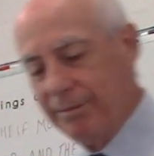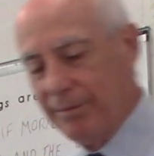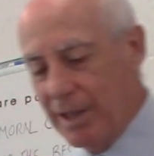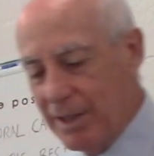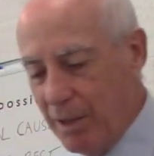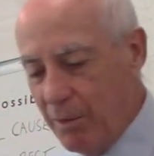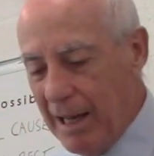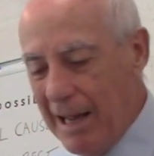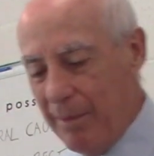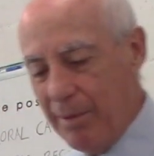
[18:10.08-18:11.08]
Let's see what
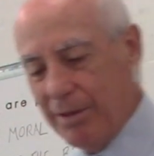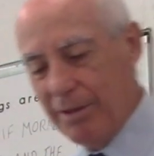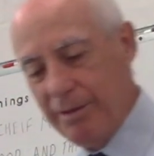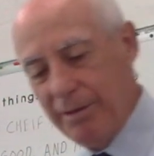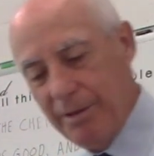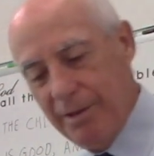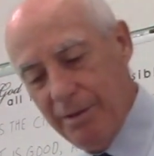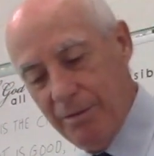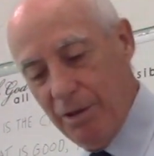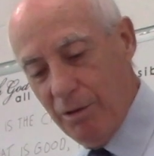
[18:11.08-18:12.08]
happens.
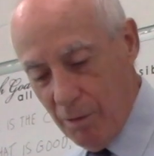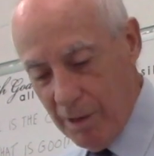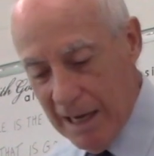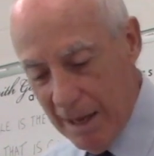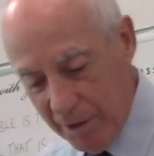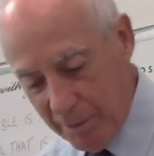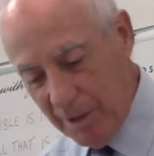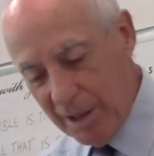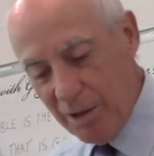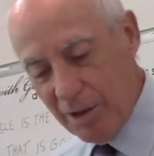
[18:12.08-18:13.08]
You know what happens, but
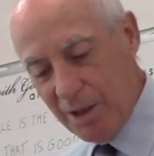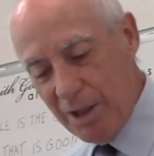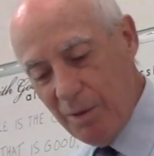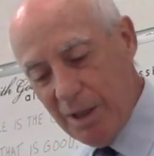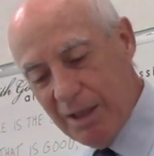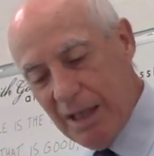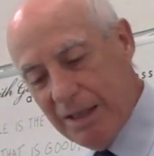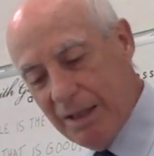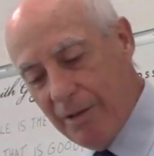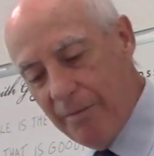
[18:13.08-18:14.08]
let's look and see what it
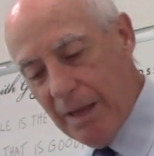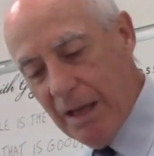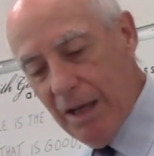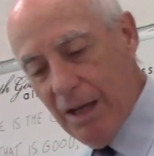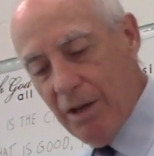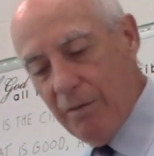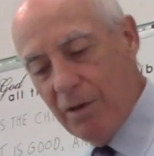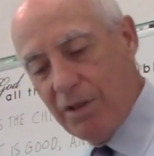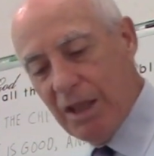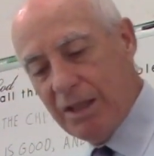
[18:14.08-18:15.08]
says here.
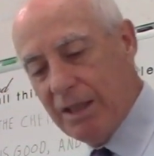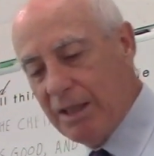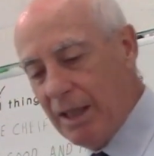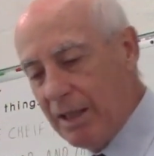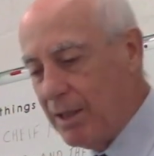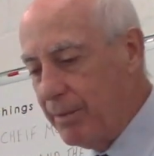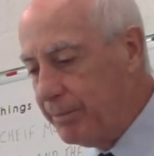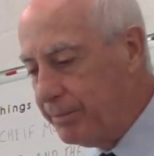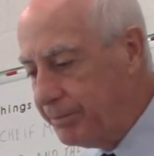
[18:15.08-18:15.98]
Verse 66.